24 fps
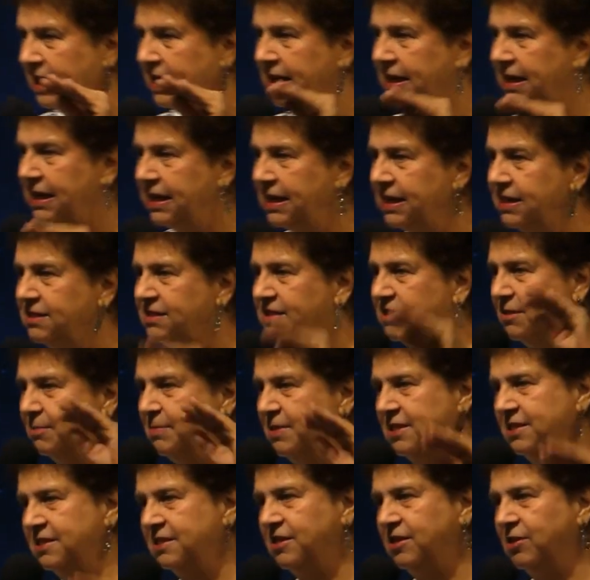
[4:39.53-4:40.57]

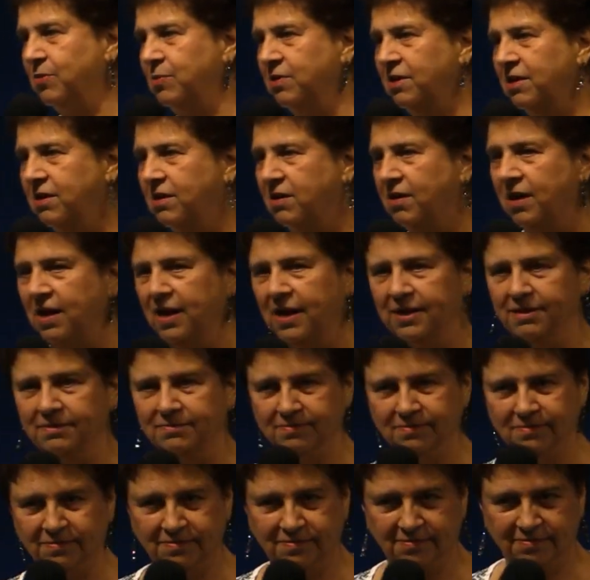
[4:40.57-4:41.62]
intimacy with God.
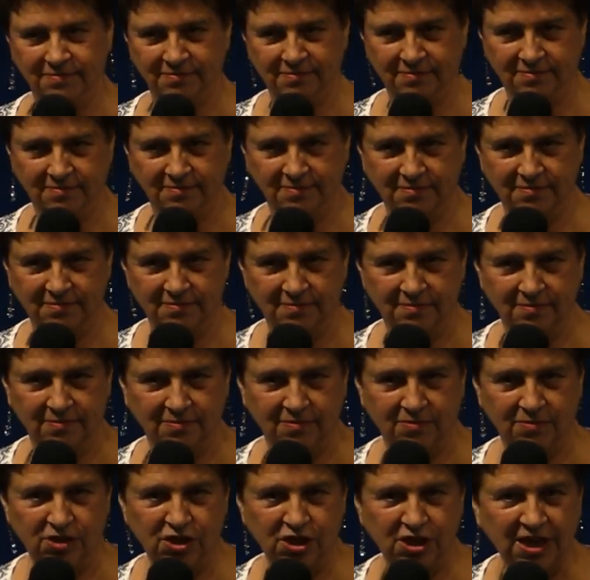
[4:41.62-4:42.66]

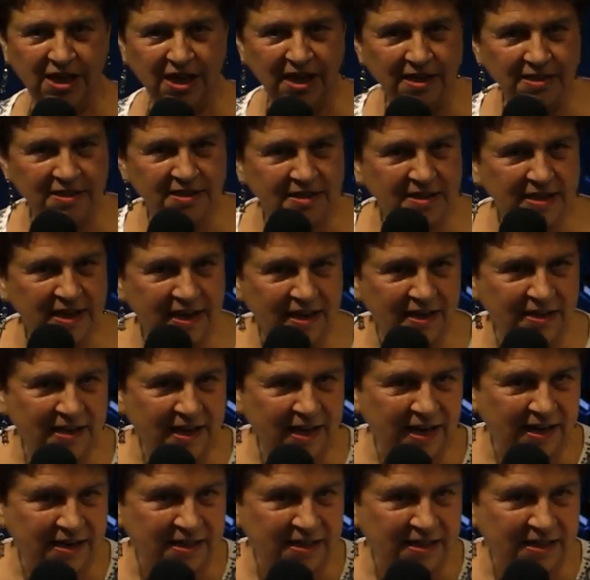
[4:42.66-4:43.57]
You can't stand at a